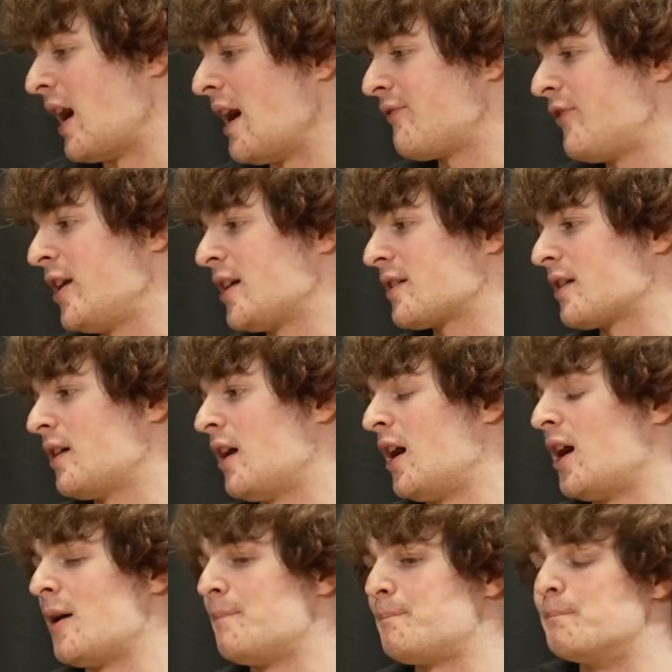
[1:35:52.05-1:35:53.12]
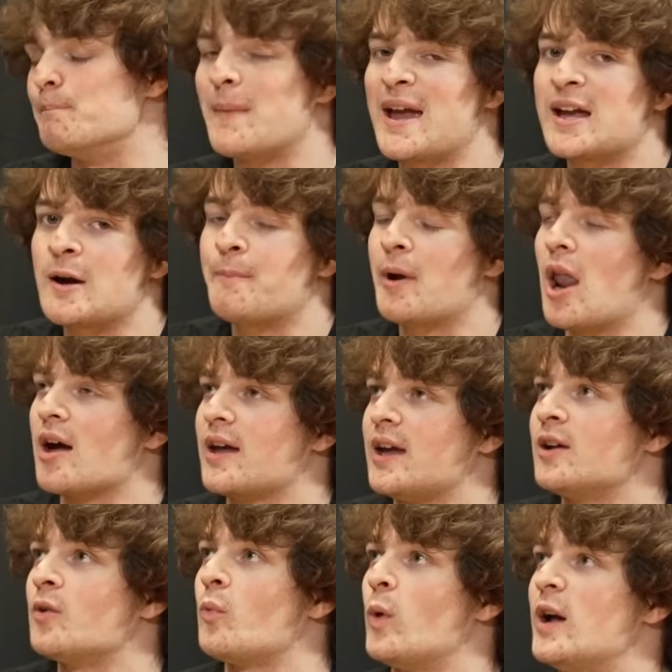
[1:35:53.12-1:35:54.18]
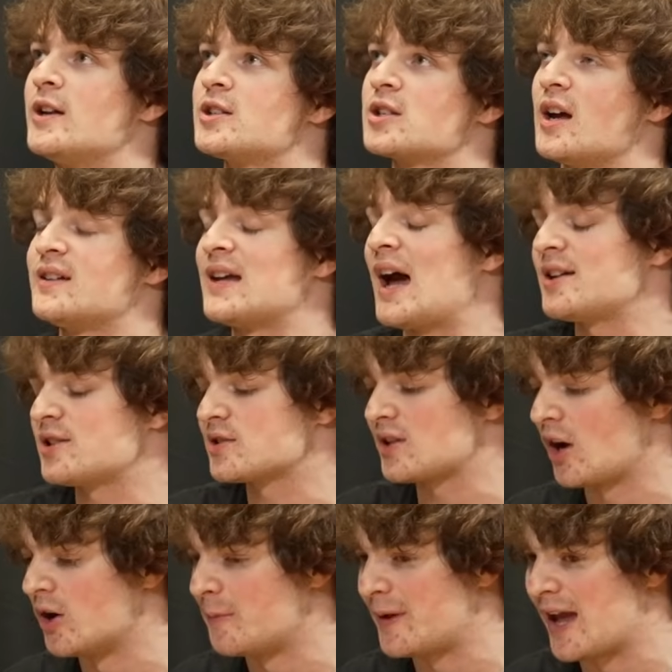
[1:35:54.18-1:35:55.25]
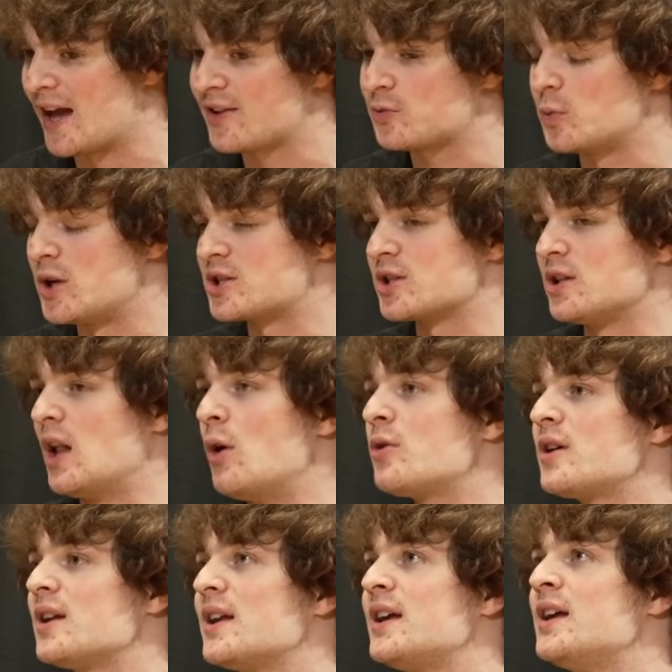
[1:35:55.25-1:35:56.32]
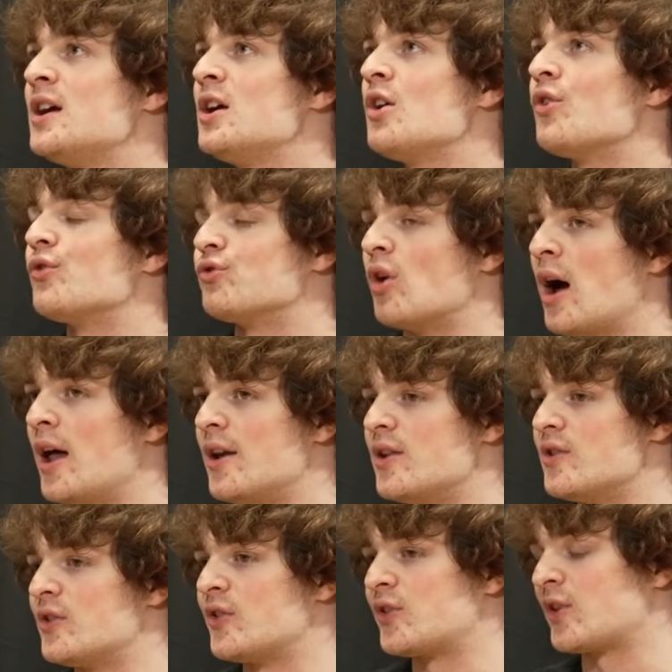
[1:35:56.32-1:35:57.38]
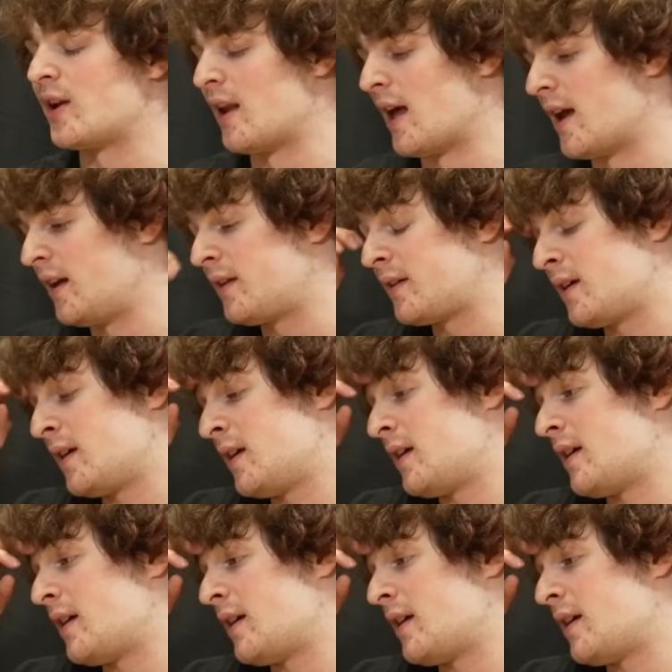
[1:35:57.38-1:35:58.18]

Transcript: I think uh, make a plugin which attaches to OBS, which locally runs like